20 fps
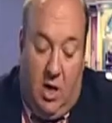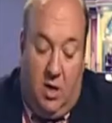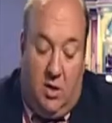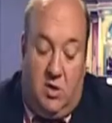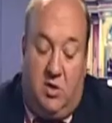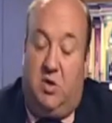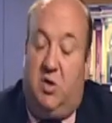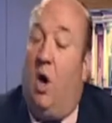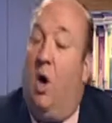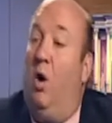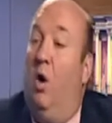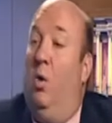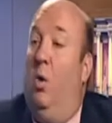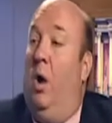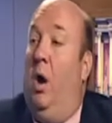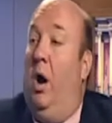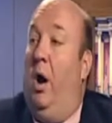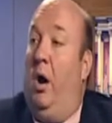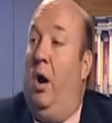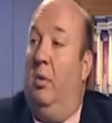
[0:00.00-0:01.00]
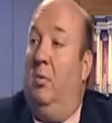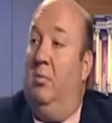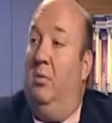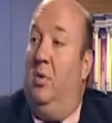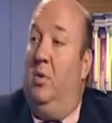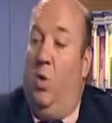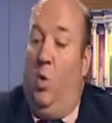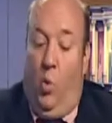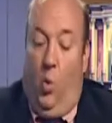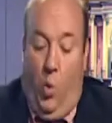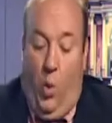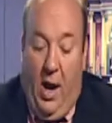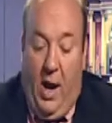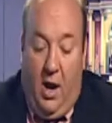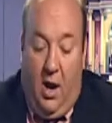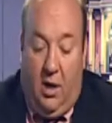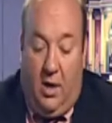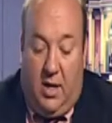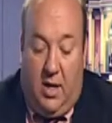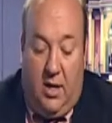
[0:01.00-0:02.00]
So,
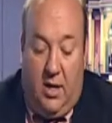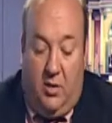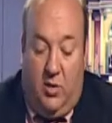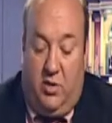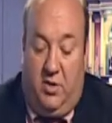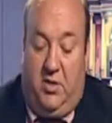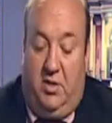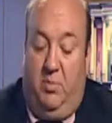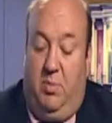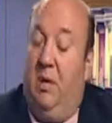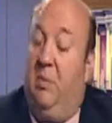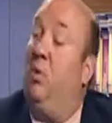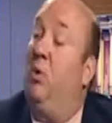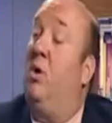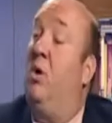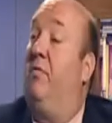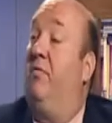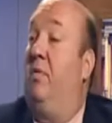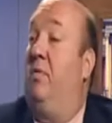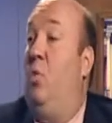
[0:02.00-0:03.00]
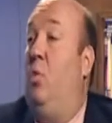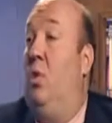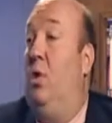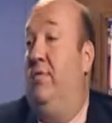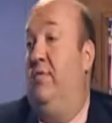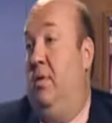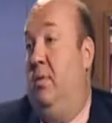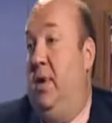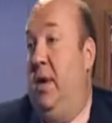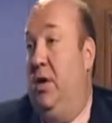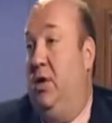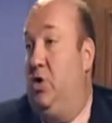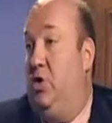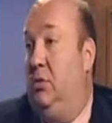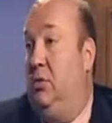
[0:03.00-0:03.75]
where can interested people go for more information?